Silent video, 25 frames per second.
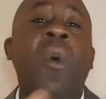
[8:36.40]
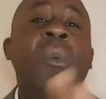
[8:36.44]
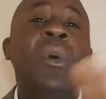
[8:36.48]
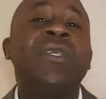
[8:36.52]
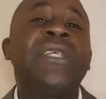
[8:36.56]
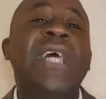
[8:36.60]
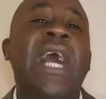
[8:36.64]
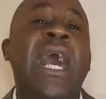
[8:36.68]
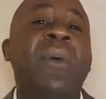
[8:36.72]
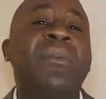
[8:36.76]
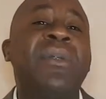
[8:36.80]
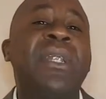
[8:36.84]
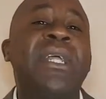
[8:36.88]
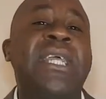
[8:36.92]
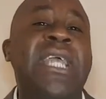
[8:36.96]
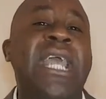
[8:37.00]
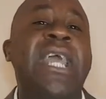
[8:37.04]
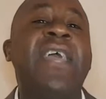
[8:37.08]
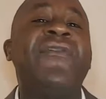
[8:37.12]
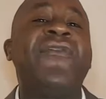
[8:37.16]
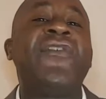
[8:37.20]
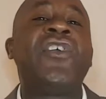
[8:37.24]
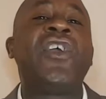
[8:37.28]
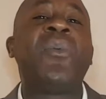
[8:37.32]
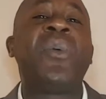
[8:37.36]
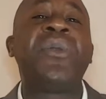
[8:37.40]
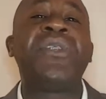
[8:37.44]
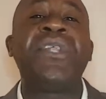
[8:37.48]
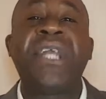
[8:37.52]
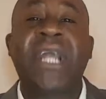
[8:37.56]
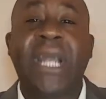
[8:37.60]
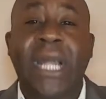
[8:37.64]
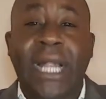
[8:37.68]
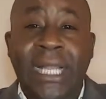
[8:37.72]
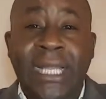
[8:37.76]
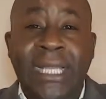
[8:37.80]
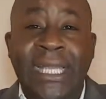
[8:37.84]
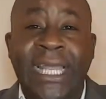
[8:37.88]
which I'm going to give you when you
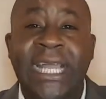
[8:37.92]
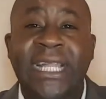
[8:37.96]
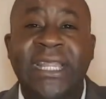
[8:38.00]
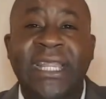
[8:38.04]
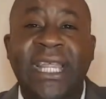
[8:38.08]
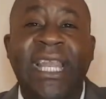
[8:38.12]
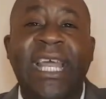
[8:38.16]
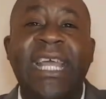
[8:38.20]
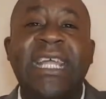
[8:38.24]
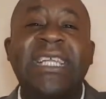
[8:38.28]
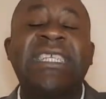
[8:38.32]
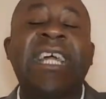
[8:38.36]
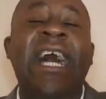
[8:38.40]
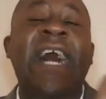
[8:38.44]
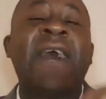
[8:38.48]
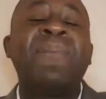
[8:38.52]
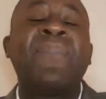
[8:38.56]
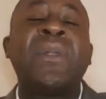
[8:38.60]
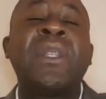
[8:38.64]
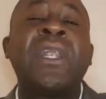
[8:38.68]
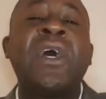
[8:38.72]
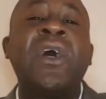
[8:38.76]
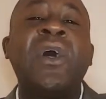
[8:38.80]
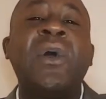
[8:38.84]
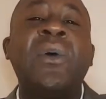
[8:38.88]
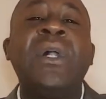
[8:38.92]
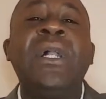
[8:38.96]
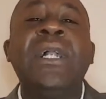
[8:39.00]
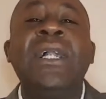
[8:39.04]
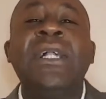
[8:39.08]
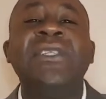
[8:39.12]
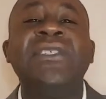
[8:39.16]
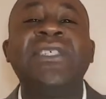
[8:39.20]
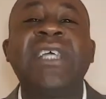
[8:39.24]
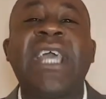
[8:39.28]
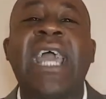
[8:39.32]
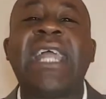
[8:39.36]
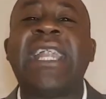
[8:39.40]
click the link down below
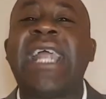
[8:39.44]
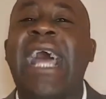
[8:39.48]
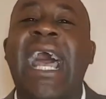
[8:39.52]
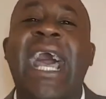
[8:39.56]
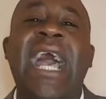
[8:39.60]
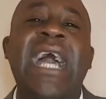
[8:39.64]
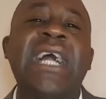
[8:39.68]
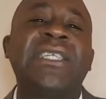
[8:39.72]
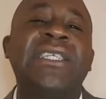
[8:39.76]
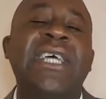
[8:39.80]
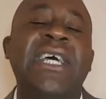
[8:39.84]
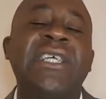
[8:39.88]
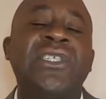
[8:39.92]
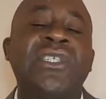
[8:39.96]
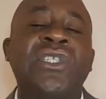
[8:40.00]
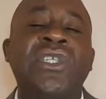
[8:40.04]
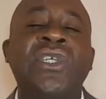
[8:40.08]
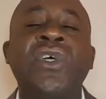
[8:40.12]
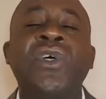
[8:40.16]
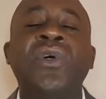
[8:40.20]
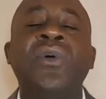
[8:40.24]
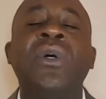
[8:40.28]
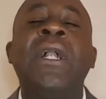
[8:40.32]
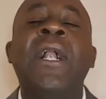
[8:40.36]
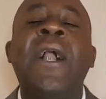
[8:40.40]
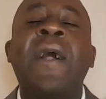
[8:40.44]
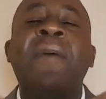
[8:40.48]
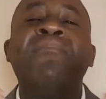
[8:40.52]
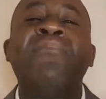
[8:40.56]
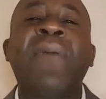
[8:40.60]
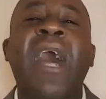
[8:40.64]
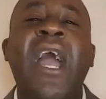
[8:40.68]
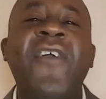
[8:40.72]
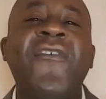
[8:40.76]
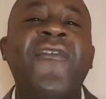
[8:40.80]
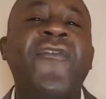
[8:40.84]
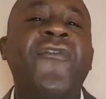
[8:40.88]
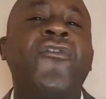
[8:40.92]
to gain access to
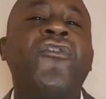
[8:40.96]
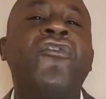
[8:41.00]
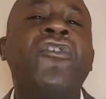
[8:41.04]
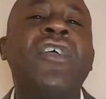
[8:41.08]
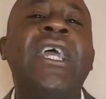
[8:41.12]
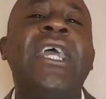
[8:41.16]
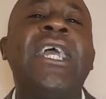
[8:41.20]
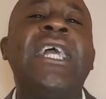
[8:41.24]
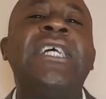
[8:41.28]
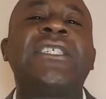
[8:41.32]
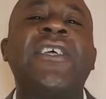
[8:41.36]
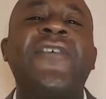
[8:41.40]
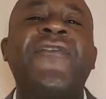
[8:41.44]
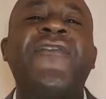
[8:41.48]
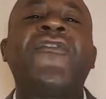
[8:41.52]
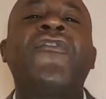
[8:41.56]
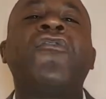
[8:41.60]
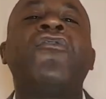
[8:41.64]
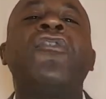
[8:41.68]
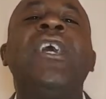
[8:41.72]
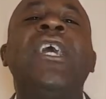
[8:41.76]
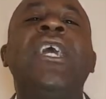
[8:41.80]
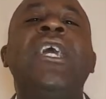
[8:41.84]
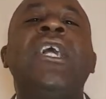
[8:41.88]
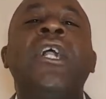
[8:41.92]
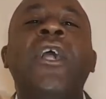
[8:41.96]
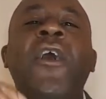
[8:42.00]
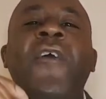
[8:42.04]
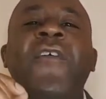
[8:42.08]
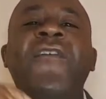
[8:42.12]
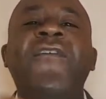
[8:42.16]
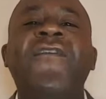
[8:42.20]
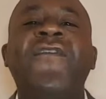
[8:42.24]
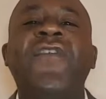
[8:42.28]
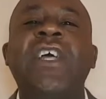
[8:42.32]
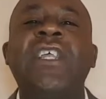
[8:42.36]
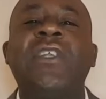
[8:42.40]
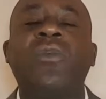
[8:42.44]
my free, it's
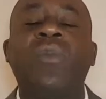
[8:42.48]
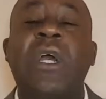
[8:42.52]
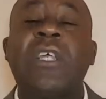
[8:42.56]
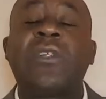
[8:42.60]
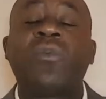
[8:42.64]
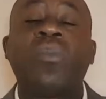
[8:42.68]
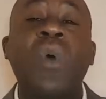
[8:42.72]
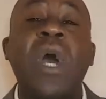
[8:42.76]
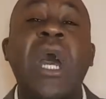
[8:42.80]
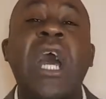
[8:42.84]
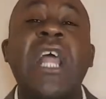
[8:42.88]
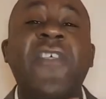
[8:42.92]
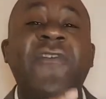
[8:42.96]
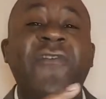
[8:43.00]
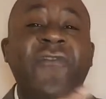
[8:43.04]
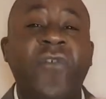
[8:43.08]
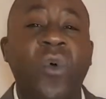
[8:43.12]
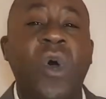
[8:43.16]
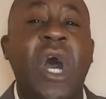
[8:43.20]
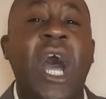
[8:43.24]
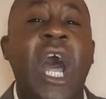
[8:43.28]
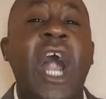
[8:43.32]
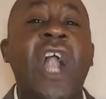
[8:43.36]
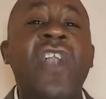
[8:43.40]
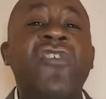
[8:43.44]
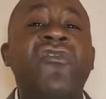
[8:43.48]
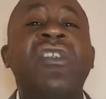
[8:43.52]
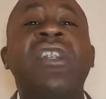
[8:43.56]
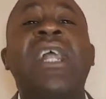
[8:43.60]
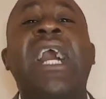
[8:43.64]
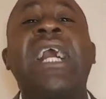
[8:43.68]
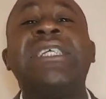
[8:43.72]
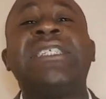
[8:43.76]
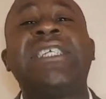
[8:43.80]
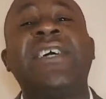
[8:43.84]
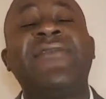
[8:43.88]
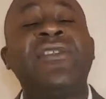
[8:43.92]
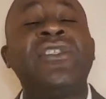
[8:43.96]
worth
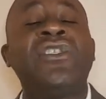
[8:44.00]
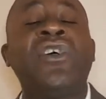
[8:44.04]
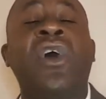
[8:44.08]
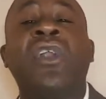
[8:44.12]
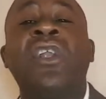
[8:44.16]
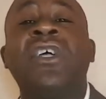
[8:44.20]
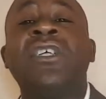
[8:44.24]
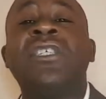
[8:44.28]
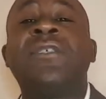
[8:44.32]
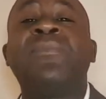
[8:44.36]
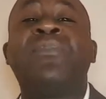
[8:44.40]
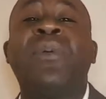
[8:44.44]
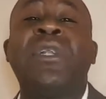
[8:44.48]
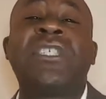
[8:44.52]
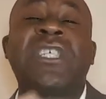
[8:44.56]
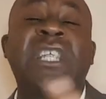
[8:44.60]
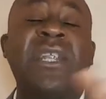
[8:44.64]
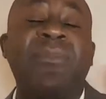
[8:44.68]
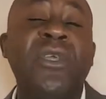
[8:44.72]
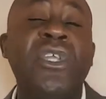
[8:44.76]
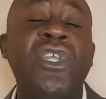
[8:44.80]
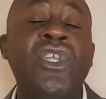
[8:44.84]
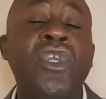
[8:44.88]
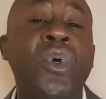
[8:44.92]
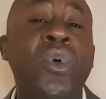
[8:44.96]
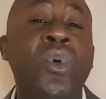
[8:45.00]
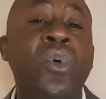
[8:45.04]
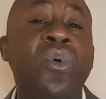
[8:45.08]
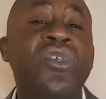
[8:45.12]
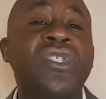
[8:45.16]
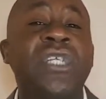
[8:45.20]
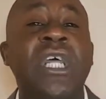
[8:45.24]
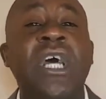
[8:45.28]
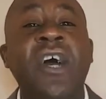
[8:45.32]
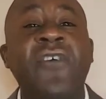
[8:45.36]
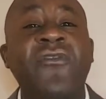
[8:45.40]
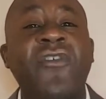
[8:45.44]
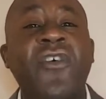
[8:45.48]
$497, but it's going to be
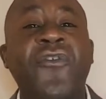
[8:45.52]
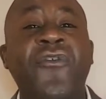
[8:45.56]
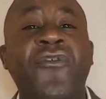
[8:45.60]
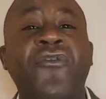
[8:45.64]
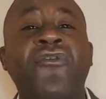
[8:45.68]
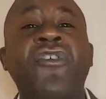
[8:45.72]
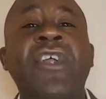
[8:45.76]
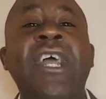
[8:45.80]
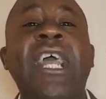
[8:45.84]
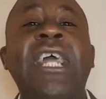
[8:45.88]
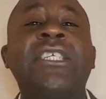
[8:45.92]
yours for free.